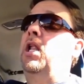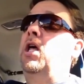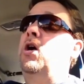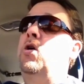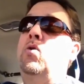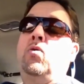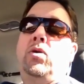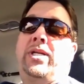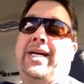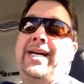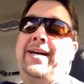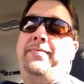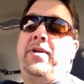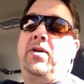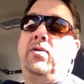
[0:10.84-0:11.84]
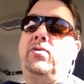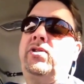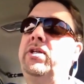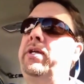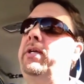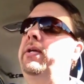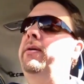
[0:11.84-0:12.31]
long time no
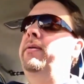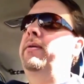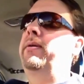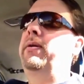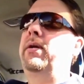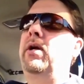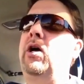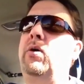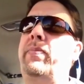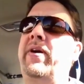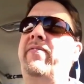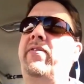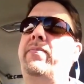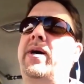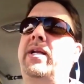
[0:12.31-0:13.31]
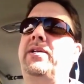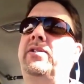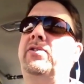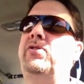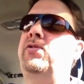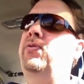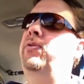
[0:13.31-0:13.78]
see. Hope everybody
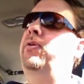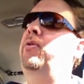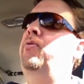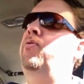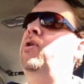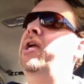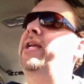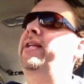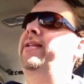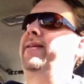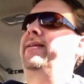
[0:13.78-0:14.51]
is doing great.